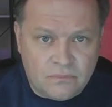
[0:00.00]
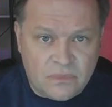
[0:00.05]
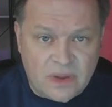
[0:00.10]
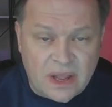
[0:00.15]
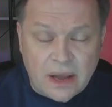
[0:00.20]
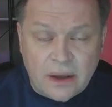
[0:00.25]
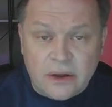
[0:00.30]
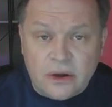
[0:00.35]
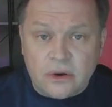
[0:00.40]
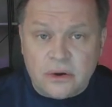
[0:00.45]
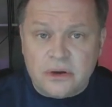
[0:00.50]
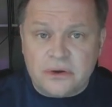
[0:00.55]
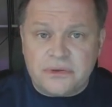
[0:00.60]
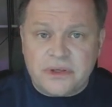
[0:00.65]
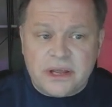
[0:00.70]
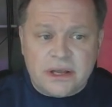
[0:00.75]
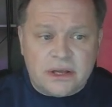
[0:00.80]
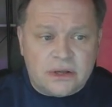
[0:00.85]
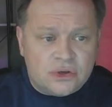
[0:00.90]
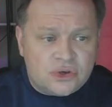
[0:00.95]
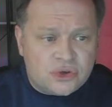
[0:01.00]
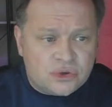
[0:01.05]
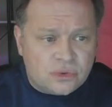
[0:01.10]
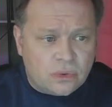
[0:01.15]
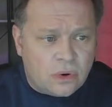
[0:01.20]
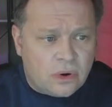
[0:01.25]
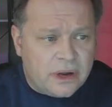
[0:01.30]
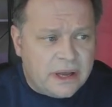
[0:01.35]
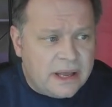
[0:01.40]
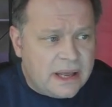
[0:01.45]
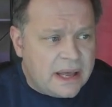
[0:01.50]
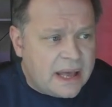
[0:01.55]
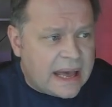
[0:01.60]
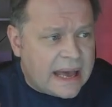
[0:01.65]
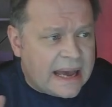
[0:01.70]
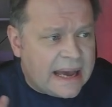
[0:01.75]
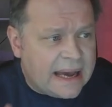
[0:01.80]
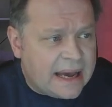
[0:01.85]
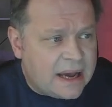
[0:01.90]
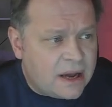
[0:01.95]
Now I know you're thinking, Troy,
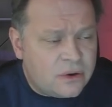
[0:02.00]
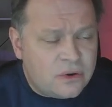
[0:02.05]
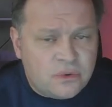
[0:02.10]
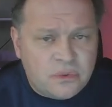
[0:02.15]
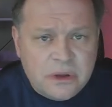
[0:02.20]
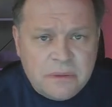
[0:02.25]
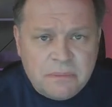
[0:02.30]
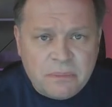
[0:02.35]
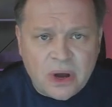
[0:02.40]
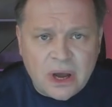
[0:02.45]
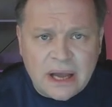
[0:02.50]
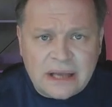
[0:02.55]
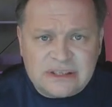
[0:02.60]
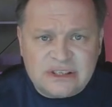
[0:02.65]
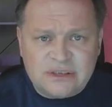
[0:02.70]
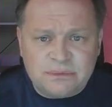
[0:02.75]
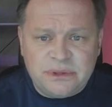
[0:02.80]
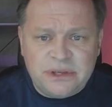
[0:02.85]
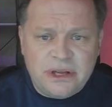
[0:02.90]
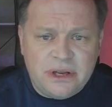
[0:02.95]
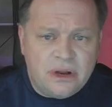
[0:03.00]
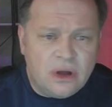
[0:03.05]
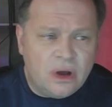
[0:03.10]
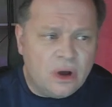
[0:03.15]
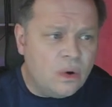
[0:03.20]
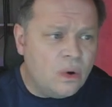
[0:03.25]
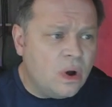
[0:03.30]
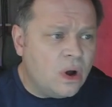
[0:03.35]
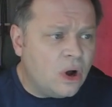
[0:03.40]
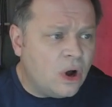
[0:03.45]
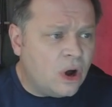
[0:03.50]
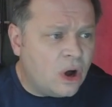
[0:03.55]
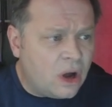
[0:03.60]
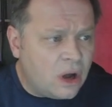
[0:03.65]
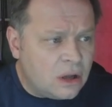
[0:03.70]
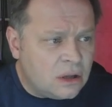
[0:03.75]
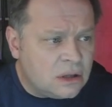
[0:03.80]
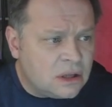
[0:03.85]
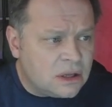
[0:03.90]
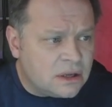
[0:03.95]
how do we possibly know
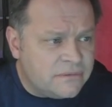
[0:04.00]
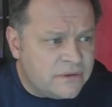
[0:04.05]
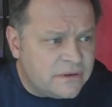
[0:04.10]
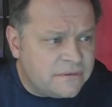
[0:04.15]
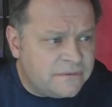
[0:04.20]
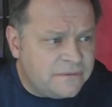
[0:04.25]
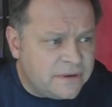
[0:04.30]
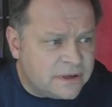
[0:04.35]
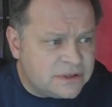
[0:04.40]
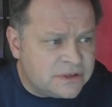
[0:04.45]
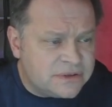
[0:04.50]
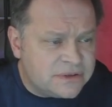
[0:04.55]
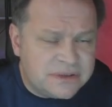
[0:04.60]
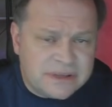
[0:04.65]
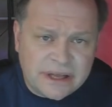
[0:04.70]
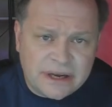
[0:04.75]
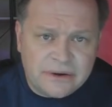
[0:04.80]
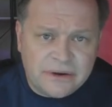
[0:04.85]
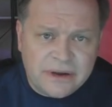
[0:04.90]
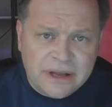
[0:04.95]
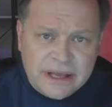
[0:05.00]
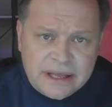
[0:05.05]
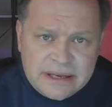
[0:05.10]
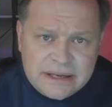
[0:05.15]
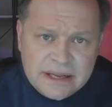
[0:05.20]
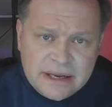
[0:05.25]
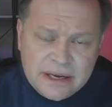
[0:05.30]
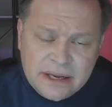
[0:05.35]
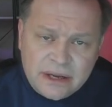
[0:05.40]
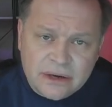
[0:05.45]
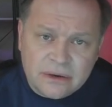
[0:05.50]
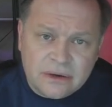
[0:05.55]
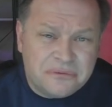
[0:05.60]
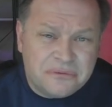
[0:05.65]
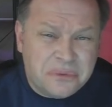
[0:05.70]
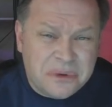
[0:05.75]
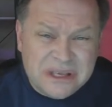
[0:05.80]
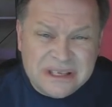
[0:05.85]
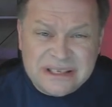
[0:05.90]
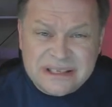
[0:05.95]
all of the filters that are hidden in here if
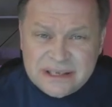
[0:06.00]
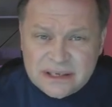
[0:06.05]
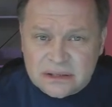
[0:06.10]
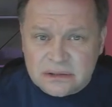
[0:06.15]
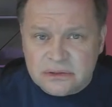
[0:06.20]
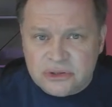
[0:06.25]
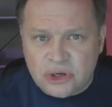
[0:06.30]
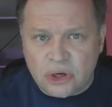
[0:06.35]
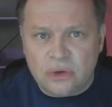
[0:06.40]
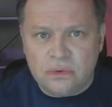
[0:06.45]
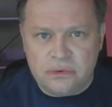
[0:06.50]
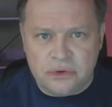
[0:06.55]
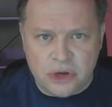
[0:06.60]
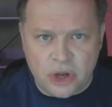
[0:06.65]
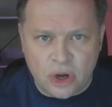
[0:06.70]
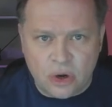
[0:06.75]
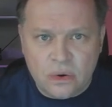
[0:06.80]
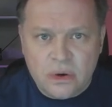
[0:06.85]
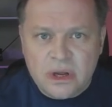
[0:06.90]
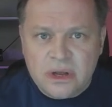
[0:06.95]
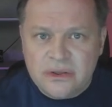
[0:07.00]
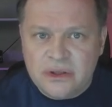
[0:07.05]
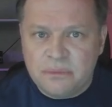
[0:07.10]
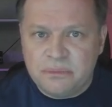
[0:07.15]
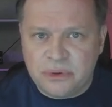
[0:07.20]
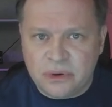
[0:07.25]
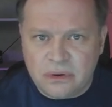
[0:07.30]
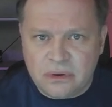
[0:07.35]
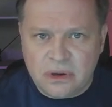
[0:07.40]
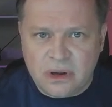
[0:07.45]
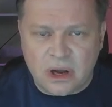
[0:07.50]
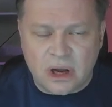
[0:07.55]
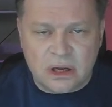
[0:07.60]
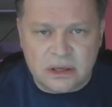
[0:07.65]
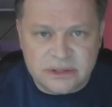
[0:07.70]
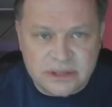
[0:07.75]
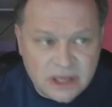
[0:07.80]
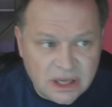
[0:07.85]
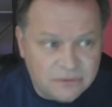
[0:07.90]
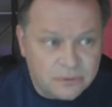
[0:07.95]
we still don't know the
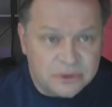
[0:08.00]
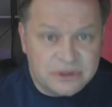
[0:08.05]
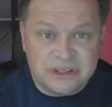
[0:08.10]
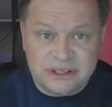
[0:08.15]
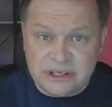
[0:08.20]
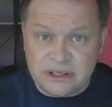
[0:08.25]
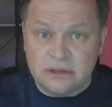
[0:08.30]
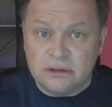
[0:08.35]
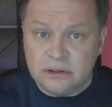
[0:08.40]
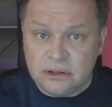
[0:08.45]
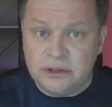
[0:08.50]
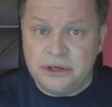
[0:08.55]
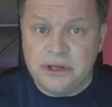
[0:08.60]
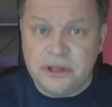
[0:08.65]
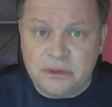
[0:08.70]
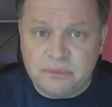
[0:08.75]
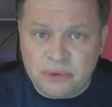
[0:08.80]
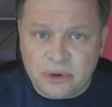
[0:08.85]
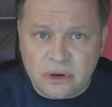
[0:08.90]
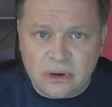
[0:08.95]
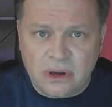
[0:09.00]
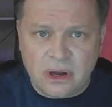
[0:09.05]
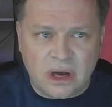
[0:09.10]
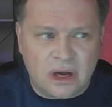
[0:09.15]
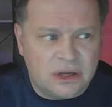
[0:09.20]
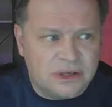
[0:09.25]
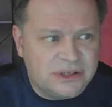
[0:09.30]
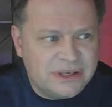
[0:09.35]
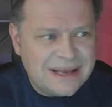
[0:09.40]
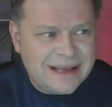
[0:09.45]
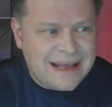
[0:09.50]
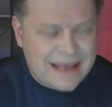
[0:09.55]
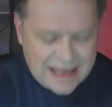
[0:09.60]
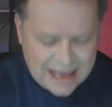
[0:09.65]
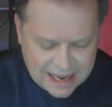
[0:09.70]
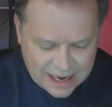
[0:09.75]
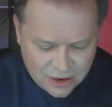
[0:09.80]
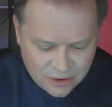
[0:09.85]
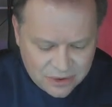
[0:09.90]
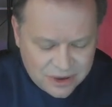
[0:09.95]
protocols? If we're still learning the protocols,
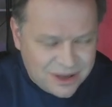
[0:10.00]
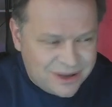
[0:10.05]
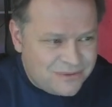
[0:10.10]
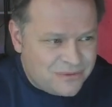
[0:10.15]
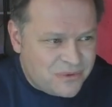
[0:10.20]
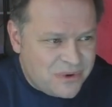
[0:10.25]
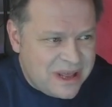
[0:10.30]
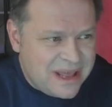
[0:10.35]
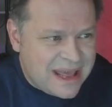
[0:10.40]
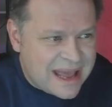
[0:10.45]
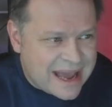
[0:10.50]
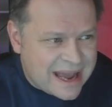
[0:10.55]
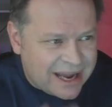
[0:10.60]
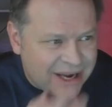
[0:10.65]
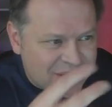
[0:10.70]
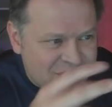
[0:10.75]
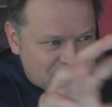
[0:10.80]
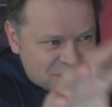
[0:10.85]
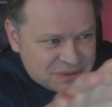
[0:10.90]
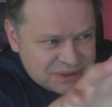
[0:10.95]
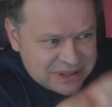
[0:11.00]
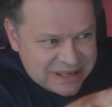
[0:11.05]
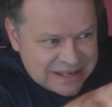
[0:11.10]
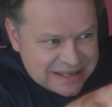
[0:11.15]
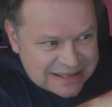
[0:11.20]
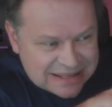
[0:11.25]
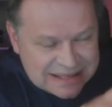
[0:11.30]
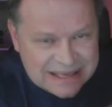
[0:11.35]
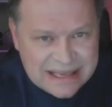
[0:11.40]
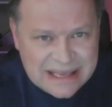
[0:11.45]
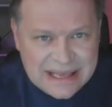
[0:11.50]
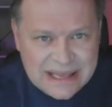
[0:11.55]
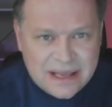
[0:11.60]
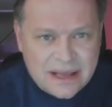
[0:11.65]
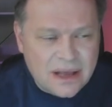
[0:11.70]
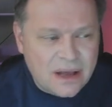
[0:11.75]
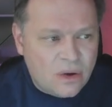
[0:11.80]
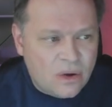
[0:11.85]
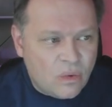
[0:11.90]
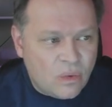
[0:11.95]
how can we actually see
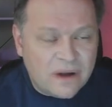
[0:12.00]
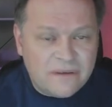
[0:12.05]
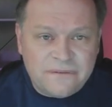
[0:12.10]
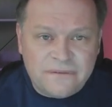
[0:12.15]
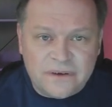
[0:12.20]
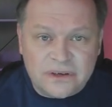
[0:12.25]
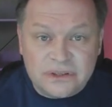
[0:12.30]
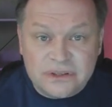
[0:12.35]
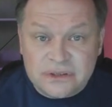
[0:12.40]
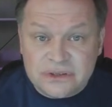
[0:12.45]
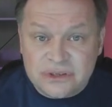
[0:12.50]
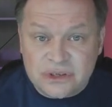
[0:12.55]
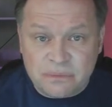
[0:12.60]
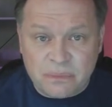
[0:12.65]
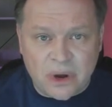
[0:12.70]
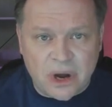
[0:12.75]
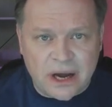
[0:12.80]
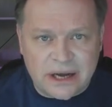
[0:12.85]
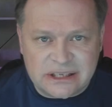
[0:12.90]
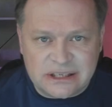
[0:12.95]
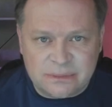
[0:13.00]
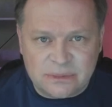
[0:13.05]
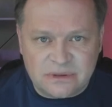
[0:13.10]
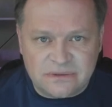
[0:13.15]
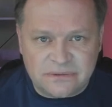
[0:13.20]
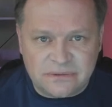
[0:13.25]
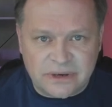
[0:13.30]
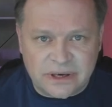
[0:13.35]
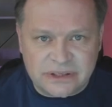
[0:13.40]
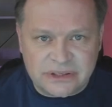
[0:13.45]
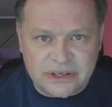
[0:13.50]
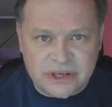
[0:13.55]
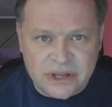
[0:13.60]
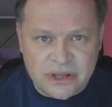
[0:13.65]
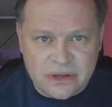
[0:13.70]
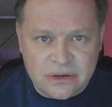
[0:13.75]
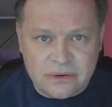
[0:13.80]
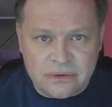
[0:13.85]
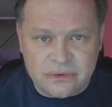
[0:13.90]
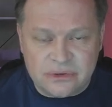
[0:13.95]
what filters are possible for us to
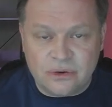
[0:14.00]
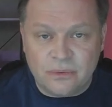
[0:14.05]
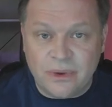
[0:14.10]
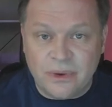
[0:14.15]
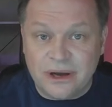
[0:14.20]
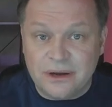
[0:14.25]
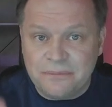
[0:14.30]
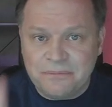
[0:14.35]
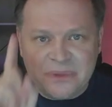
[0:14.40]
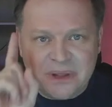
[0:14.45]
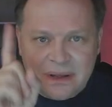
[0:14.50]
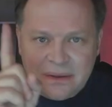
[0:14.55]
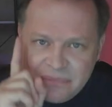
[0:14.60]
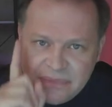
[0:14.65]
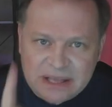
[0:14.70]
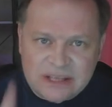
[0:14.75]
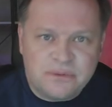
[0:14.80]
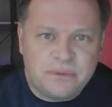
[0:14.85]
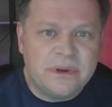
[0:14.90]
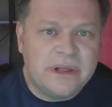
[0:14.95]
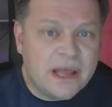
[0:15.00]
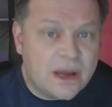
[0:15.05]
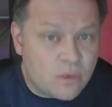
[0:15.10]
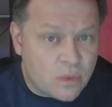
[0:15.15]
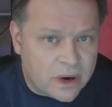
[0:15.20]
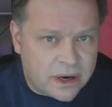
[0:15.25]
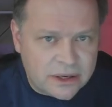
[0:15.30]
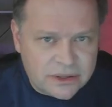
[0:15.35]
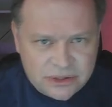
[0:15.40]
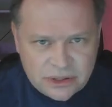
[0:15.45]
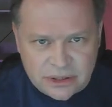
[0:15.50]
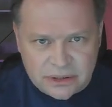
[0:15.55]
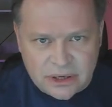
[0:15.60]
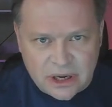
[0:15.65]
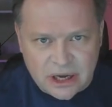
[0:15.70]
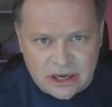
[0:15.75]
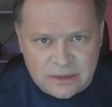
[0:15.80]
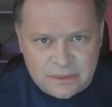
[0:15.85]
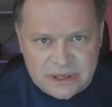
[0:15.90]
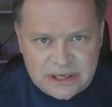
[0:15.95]
use? Well, that's where that Wireshark
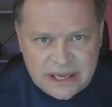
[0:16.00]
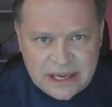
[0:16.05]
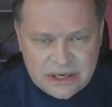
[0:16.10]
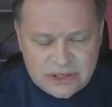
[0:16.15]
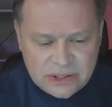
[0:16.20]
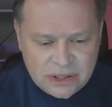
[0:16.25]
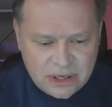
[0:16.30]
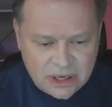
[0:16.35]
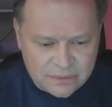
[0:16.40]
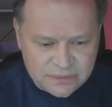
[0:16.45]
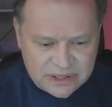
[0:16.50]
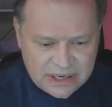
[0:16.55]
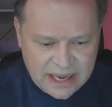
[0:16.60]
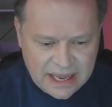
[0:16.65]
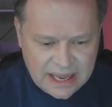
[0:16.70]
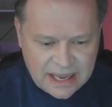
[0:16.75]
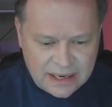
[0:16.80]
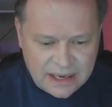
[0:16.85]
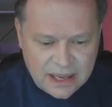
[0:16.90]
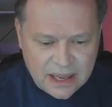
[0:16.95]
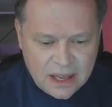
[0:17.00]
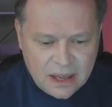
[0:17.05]
documentation comes in handy.